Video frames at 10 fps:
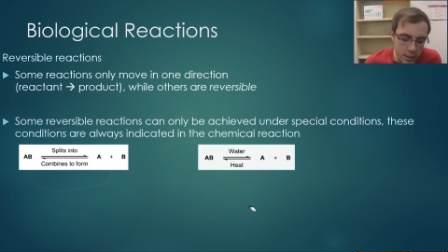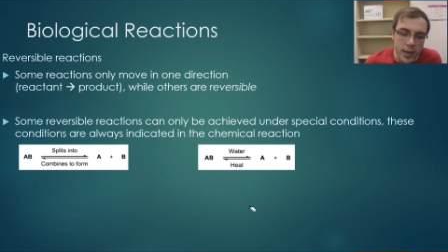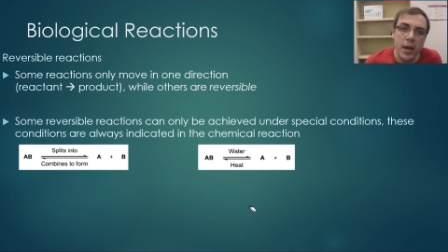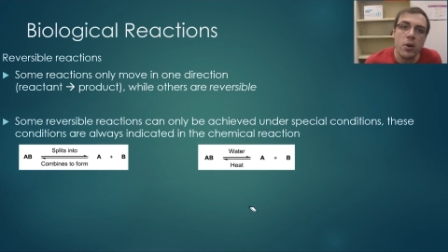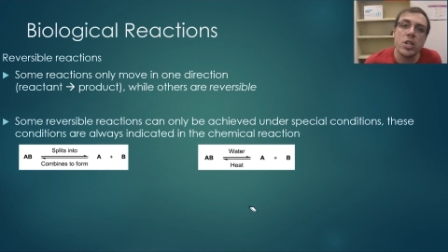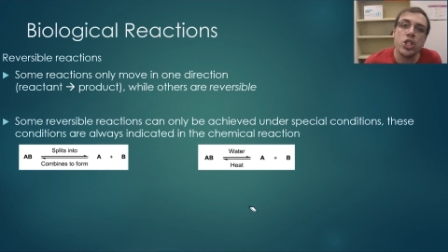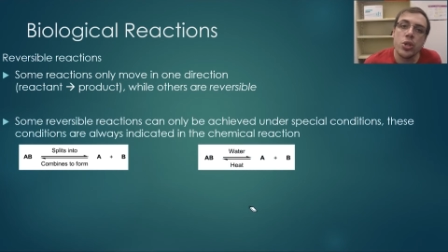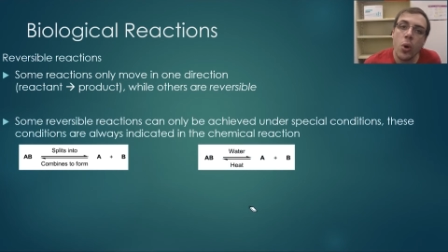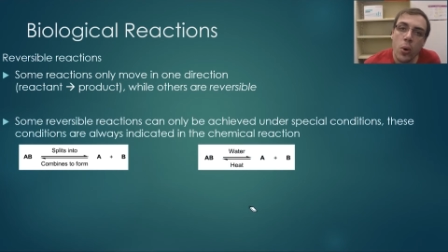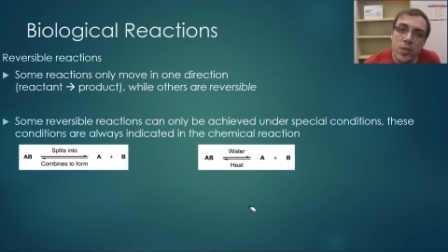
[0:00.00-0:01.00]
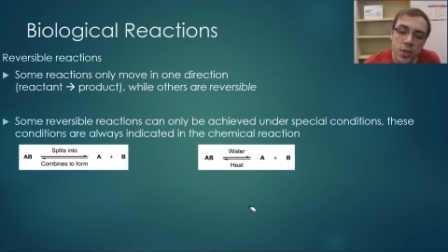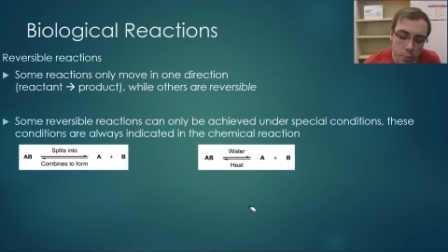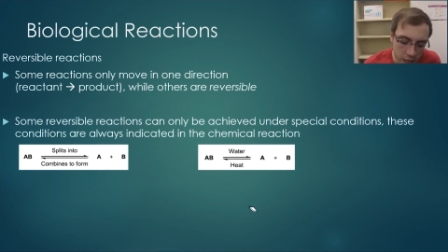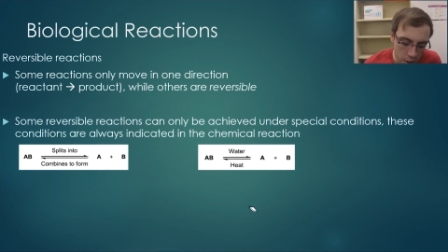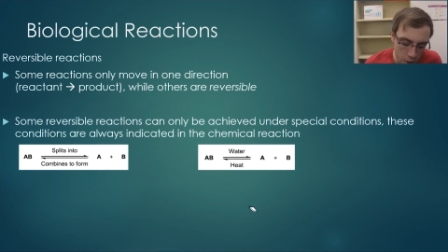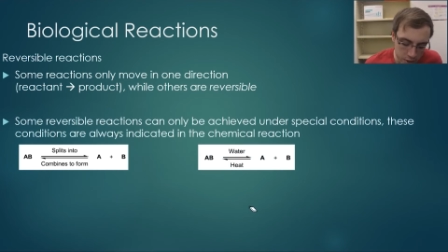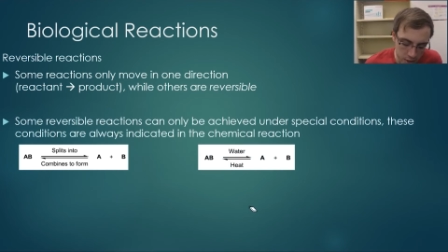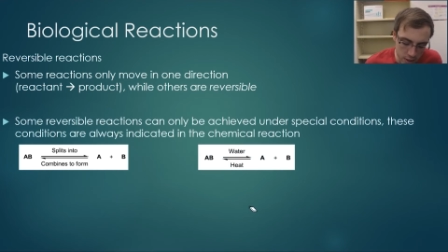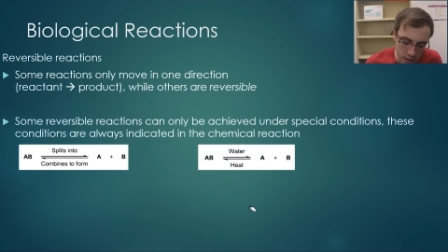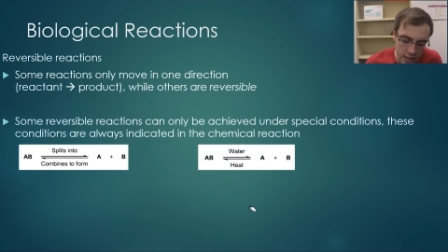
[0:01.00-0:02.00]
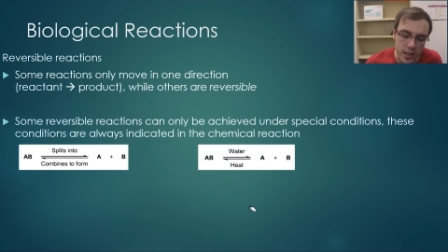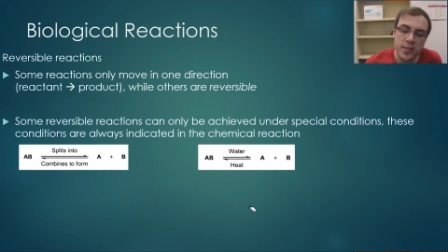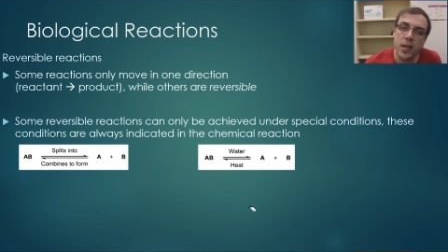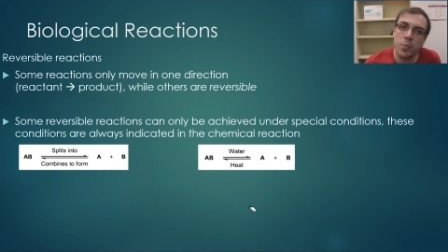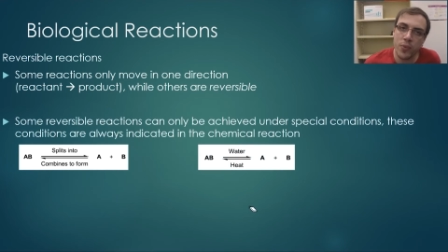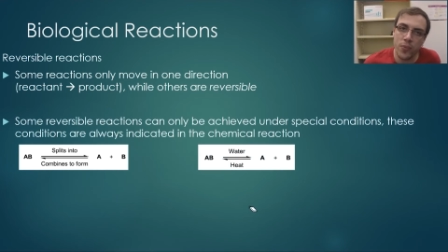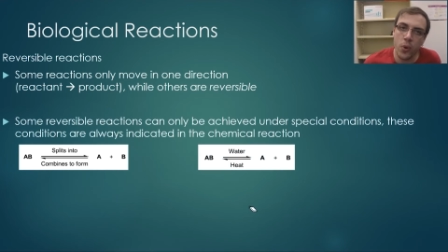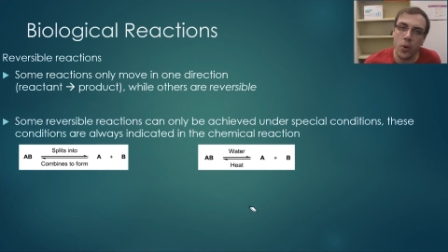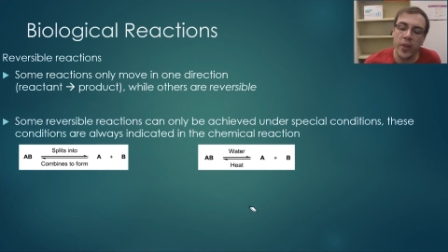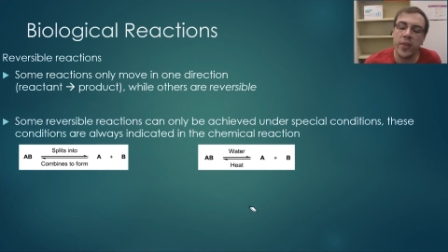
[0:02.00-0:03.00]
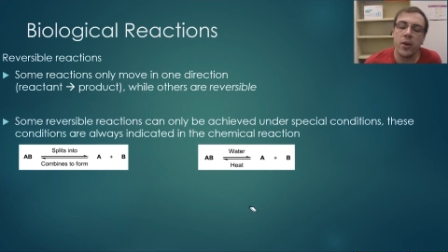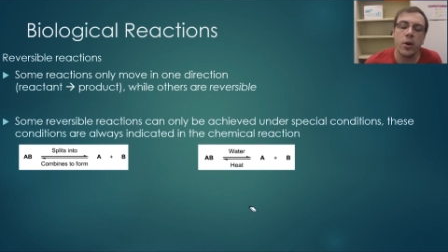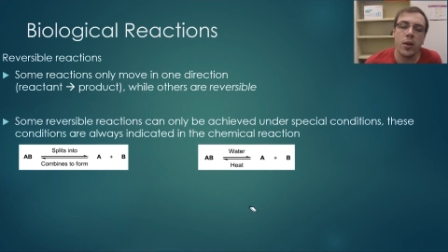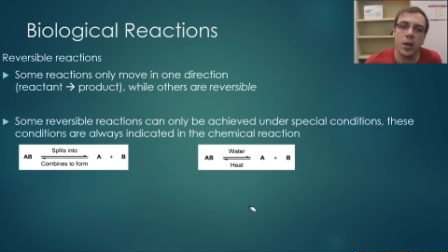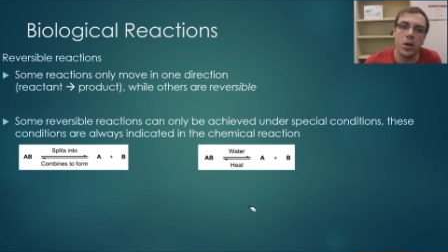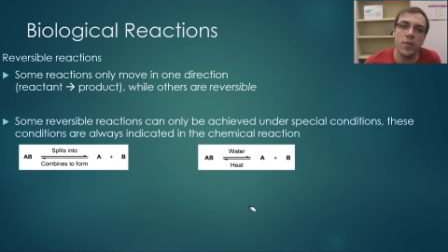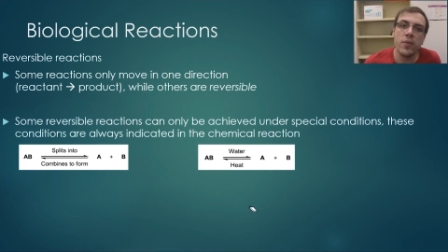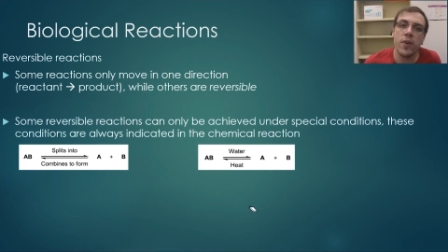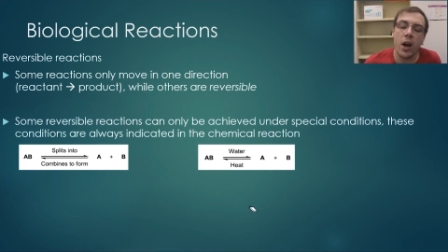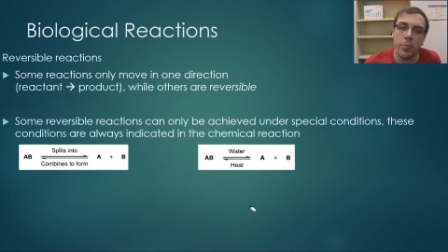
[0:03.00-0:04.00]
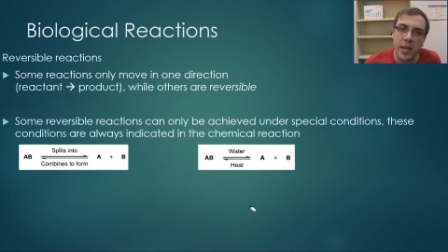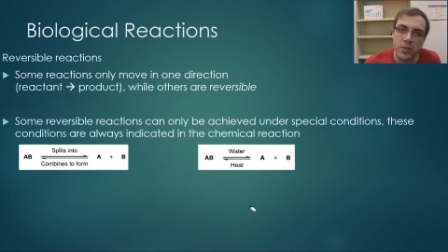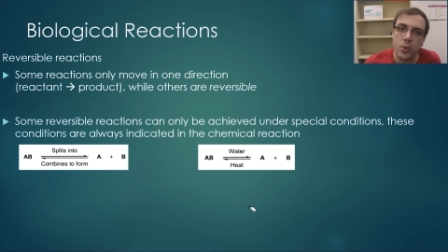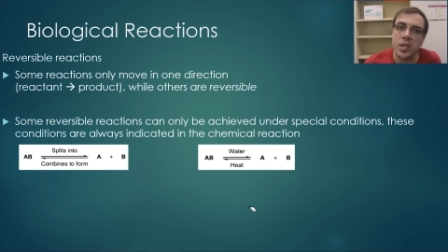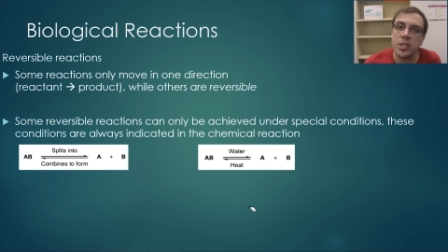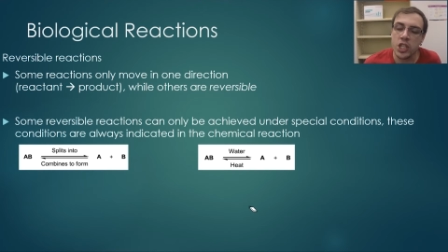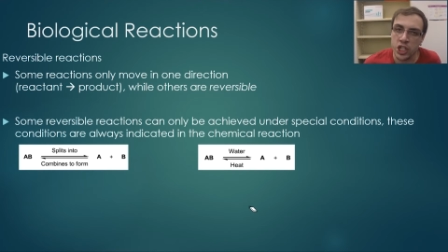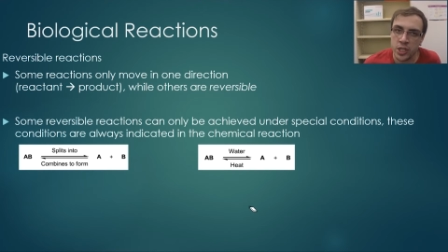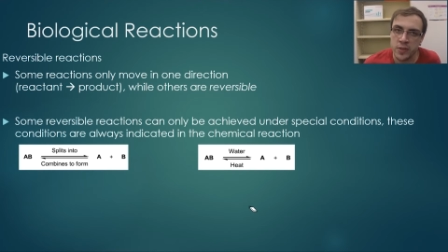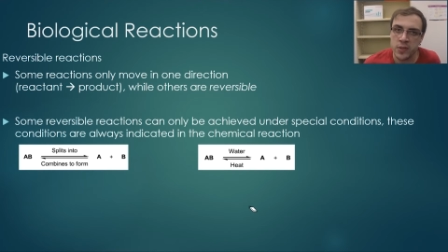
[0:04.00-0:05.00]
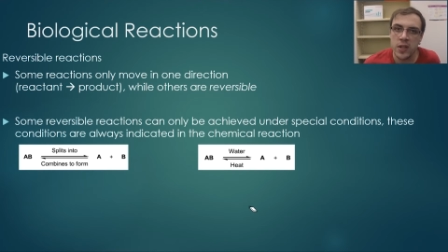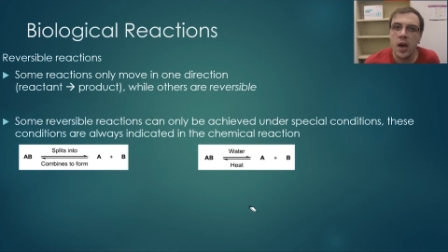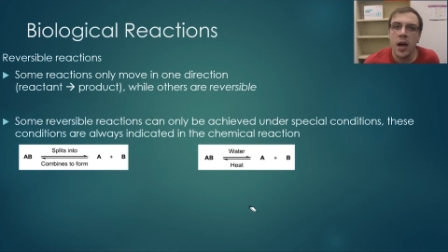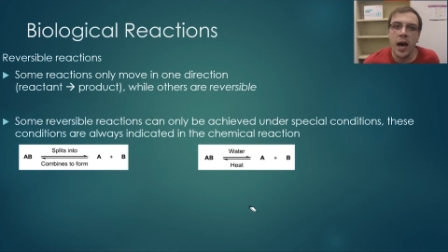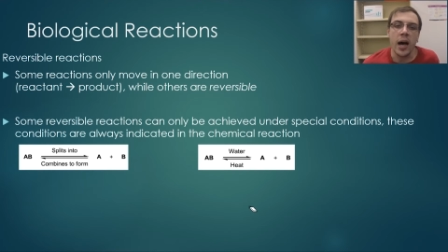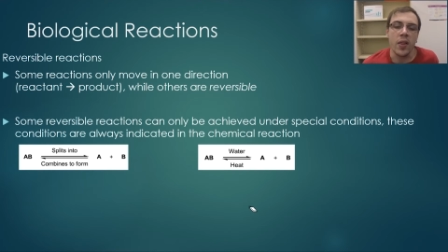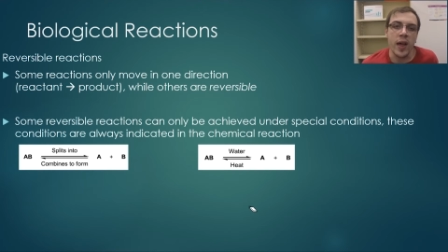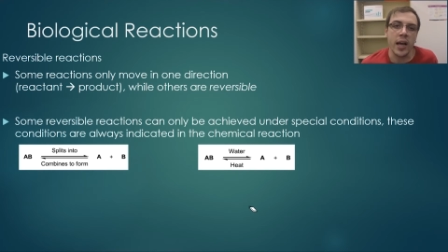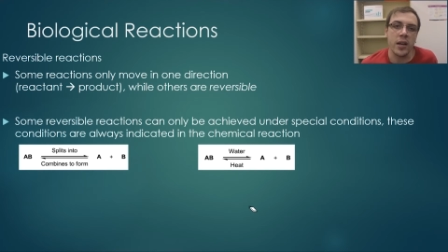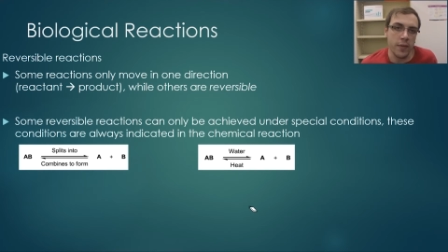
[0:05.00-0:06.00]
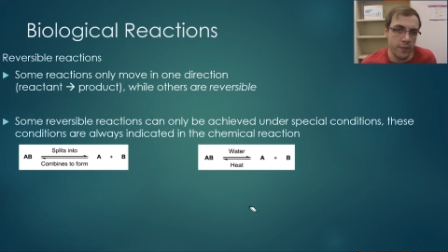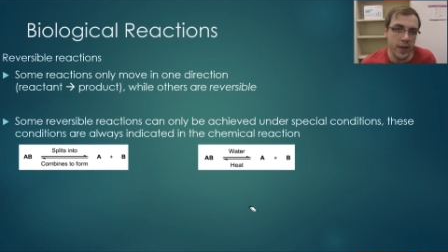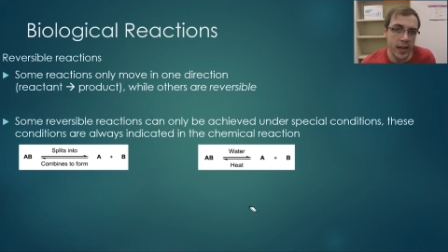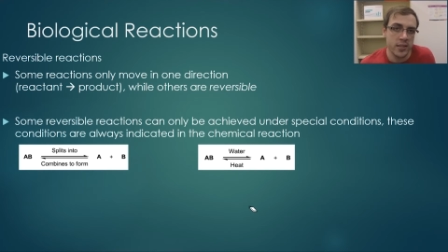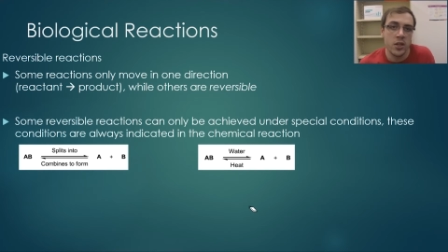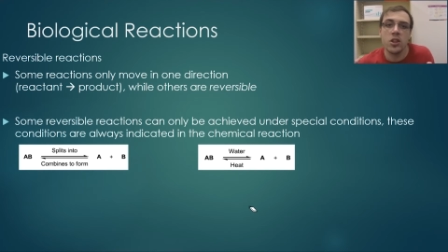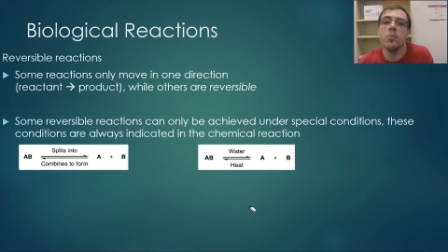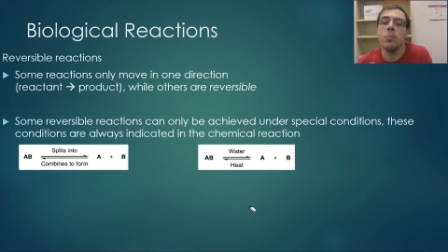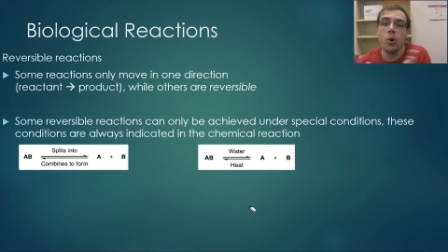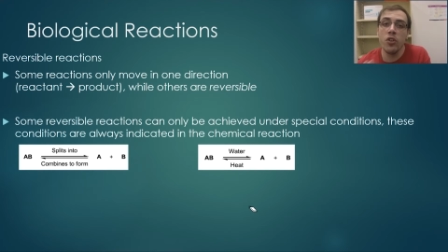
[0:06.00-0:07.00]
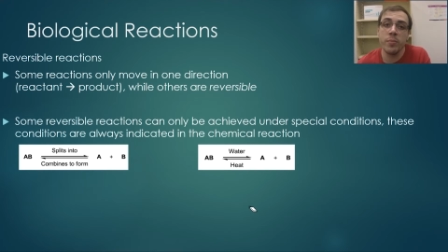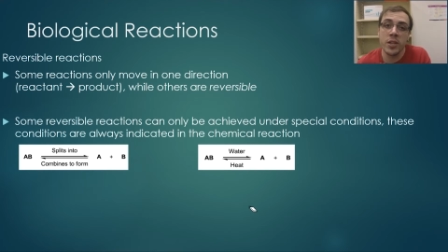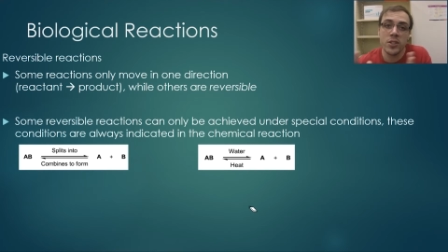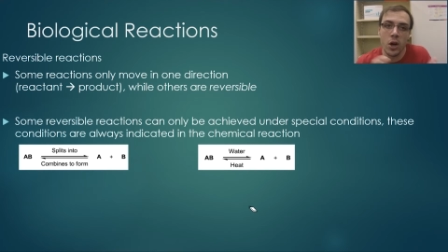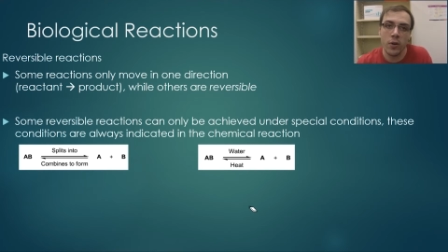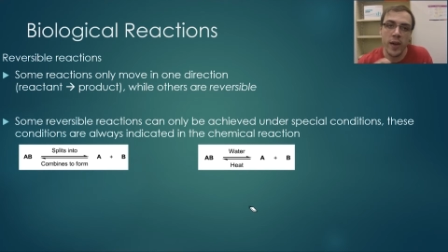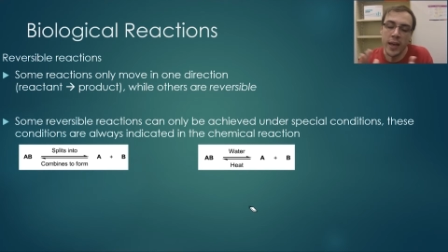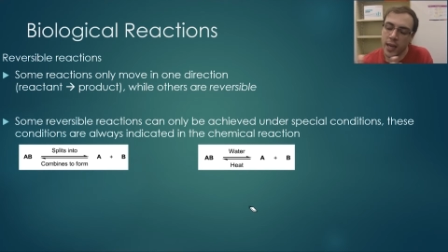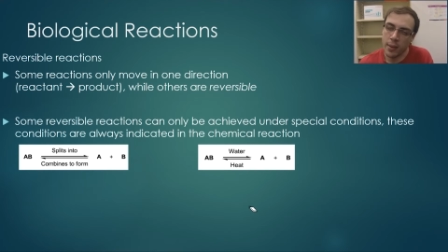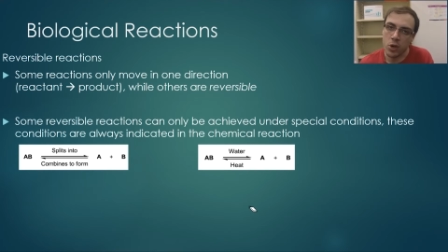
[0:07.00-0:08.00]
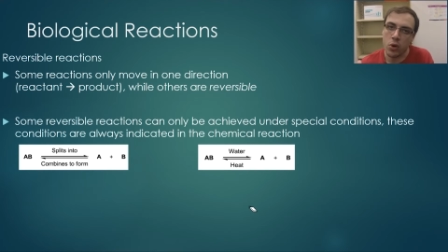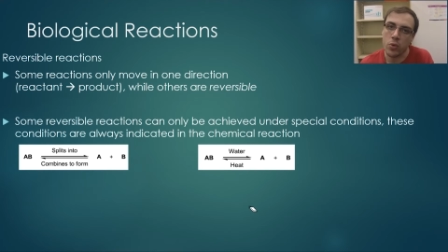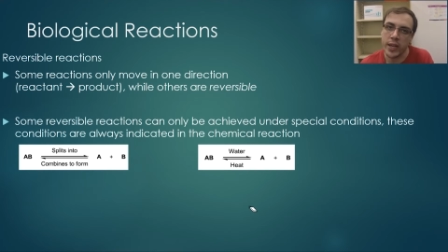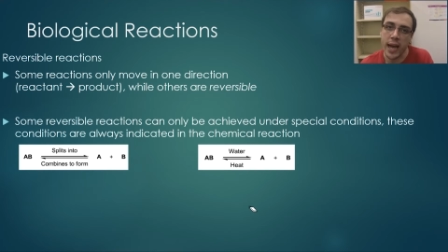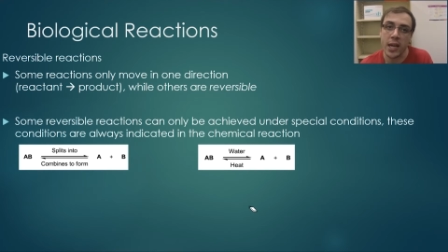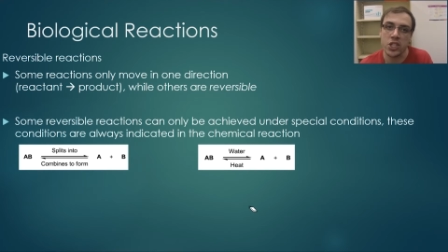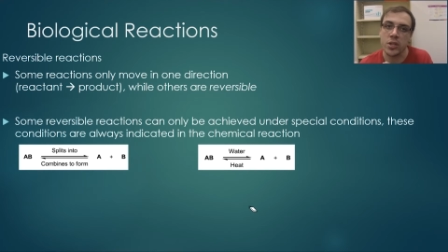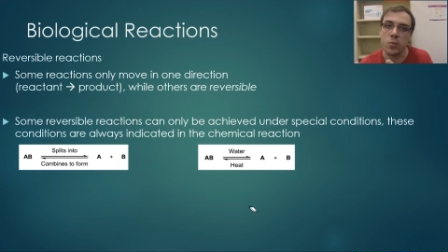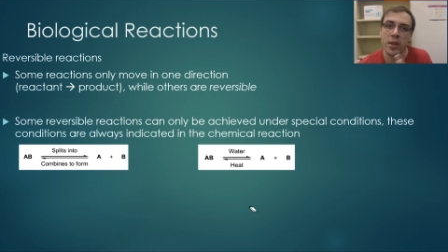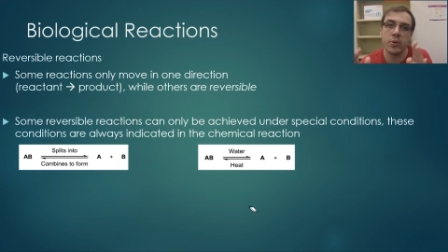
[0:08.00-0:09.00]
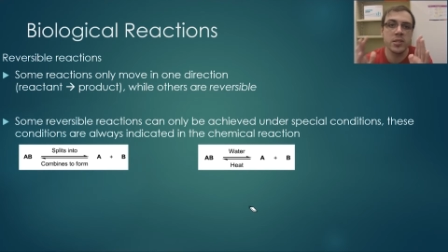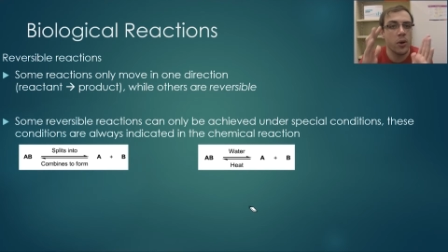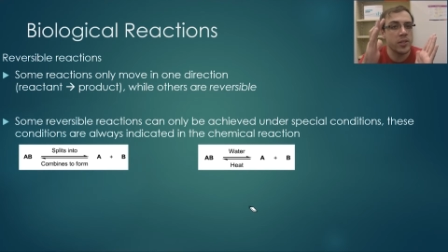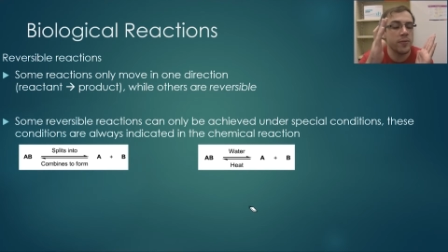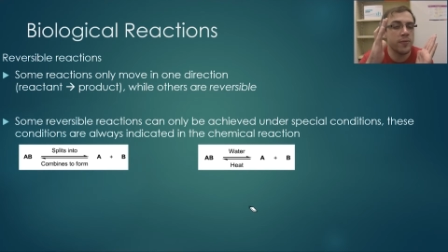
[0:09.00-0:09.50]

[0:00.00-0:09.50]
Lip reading: Now, it should also be noted, as I said before, that there are a lot of environmental conditions that can affect the movement of a chemical reaction, whether it's going to